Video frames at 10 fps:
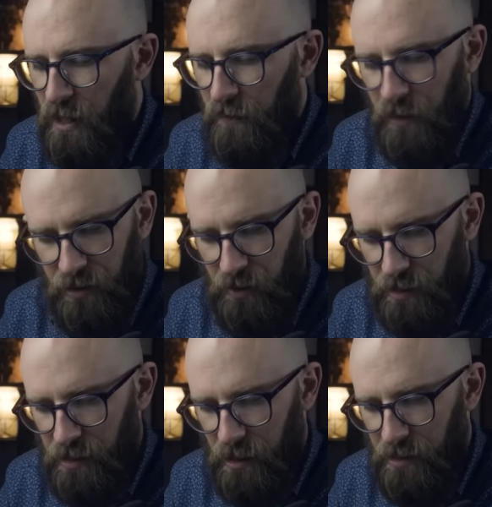They also
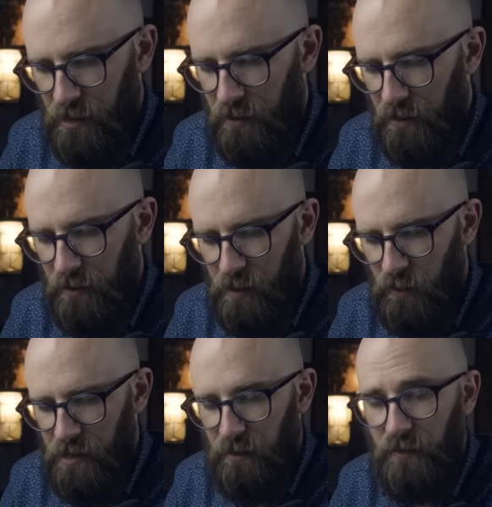asserted that this
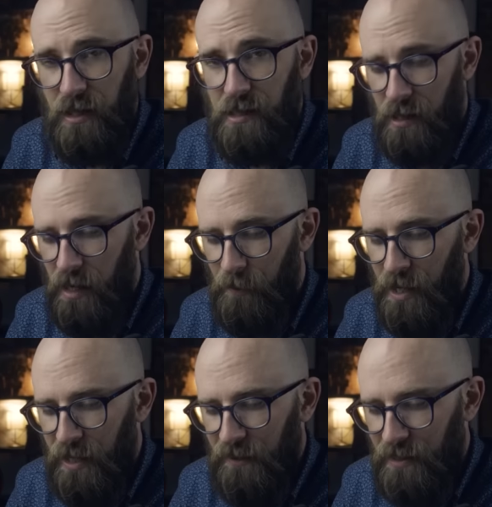wasn't the first time
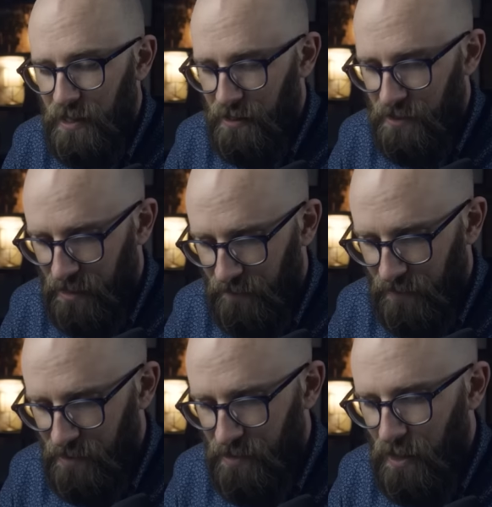that he had done
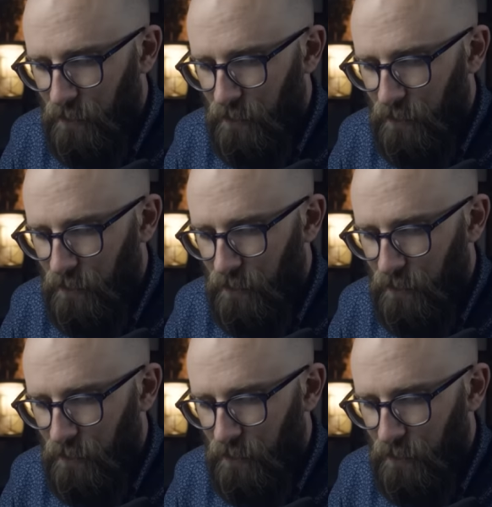this.